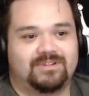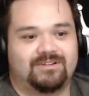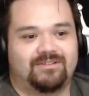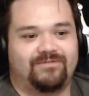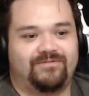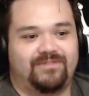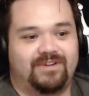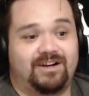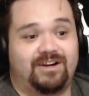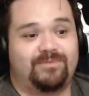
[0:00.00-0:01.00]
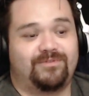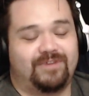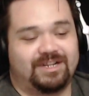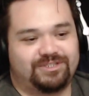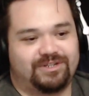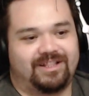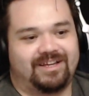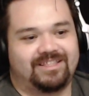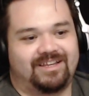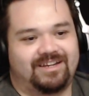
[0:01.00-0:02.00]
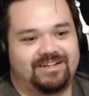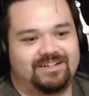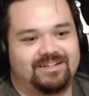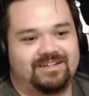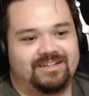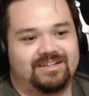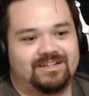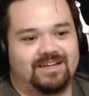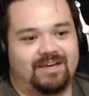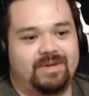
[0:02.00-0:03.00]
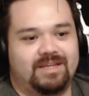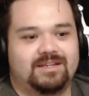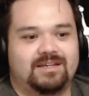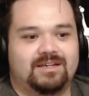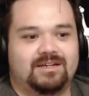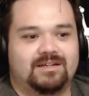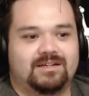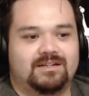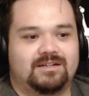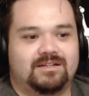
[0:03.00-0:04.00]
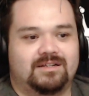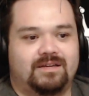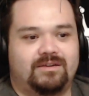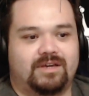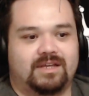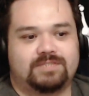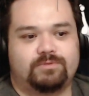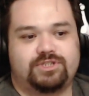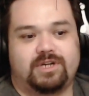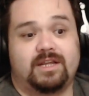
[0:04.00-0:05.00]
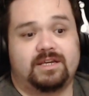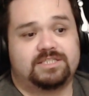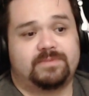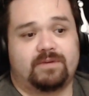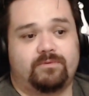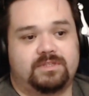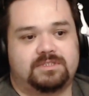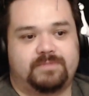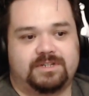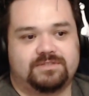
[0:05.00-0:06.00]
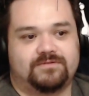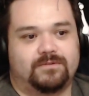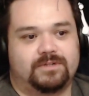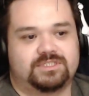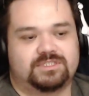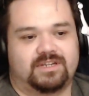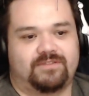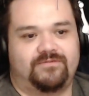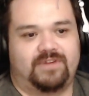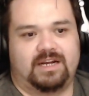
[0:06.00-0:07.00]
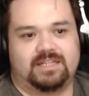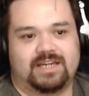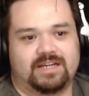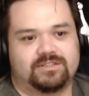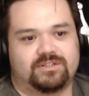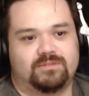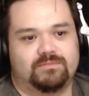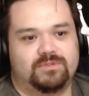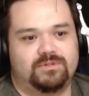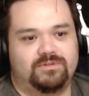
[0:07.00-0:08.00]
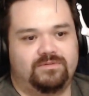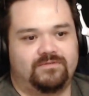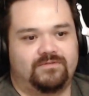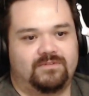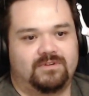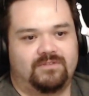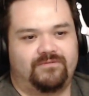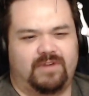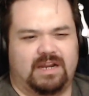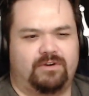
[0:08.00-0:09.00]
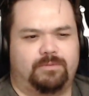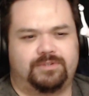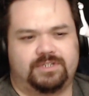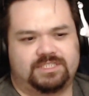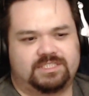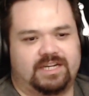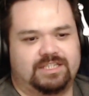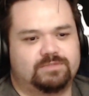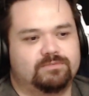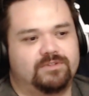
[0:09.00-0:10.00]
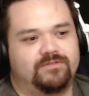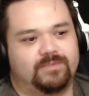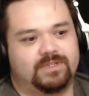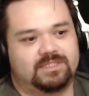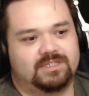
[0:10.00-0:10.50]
Very professional. I like that. I mean, you, that's what you kind of expect with special forces, like very tactical move, very precise movement.